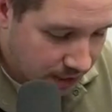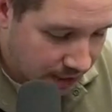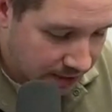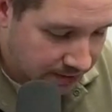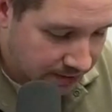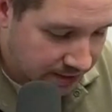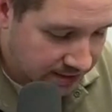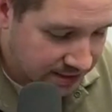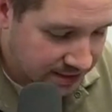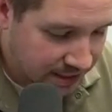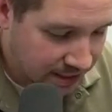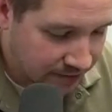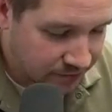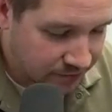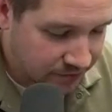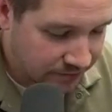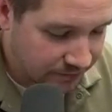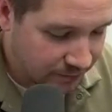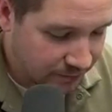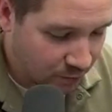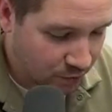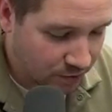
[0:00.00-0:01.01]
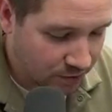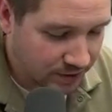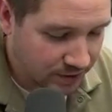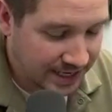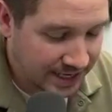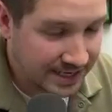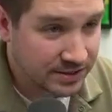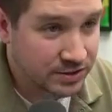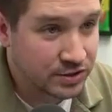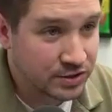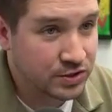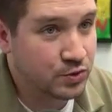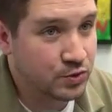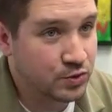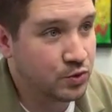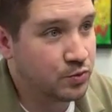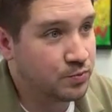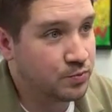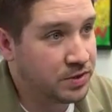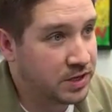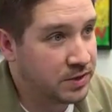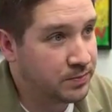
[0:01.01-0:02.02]
And then 74
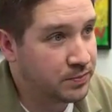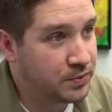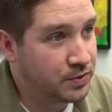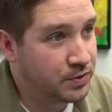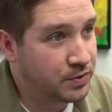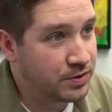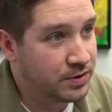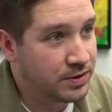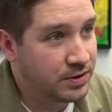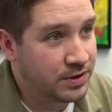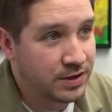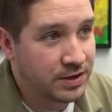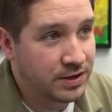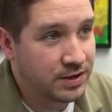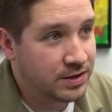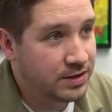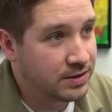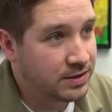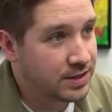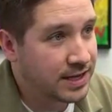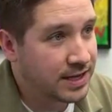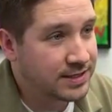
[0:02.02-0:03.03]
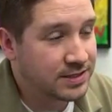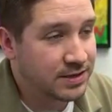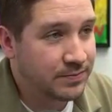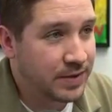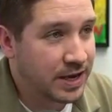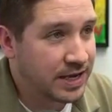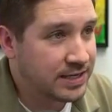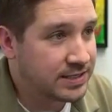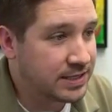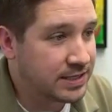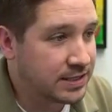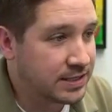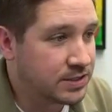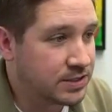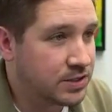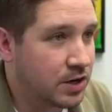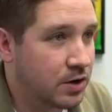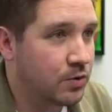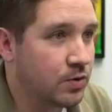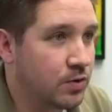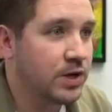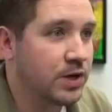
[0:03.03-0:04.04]
in-school people. That's amazing.
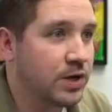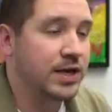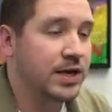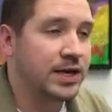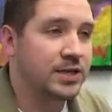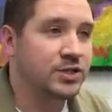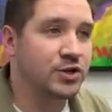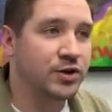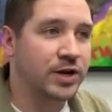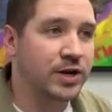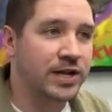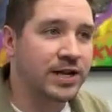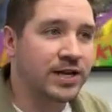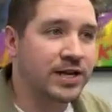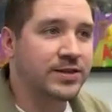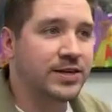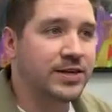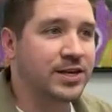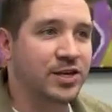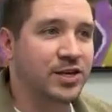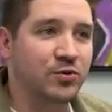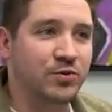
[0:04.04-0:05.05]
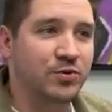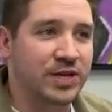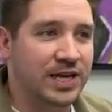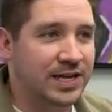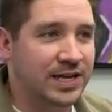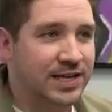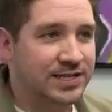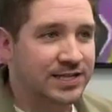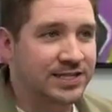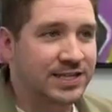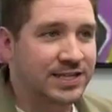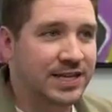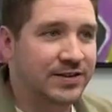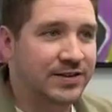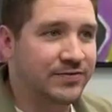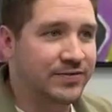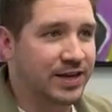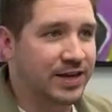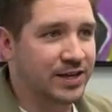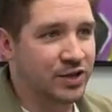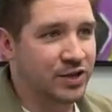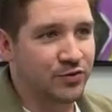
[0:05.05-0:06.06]
So is there anything unique,
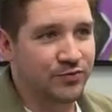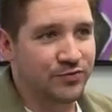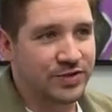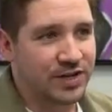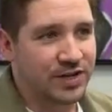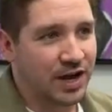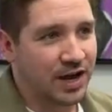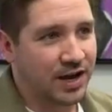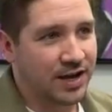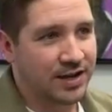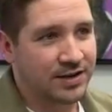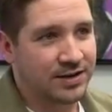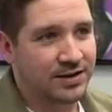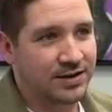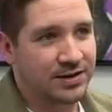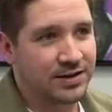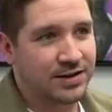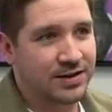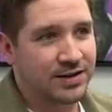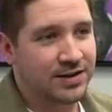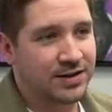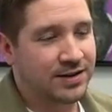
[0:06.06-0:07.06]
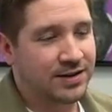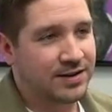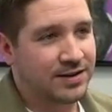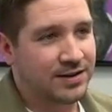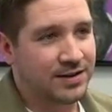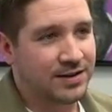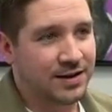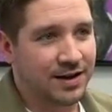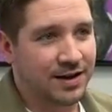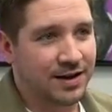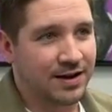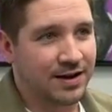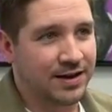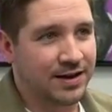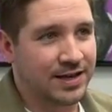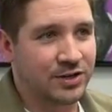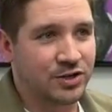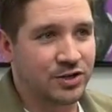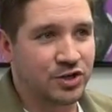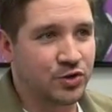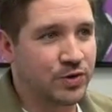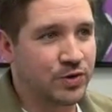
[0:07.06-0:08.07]
Steve, that you've done
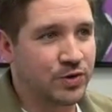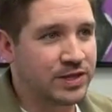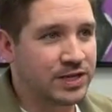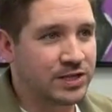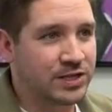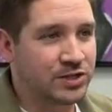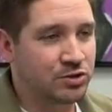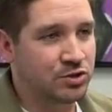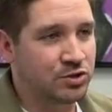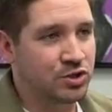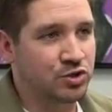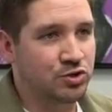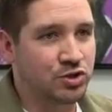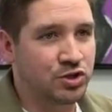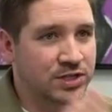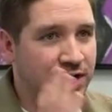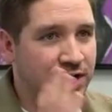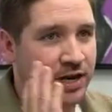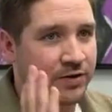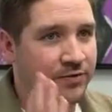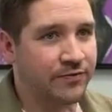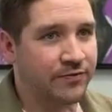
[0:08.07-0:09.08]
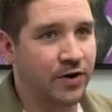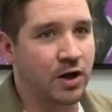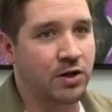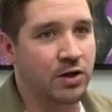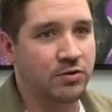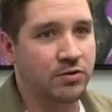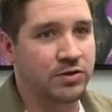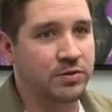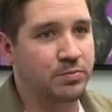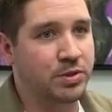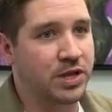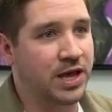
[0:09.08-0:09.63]
in doing this, or do you just kind of follow the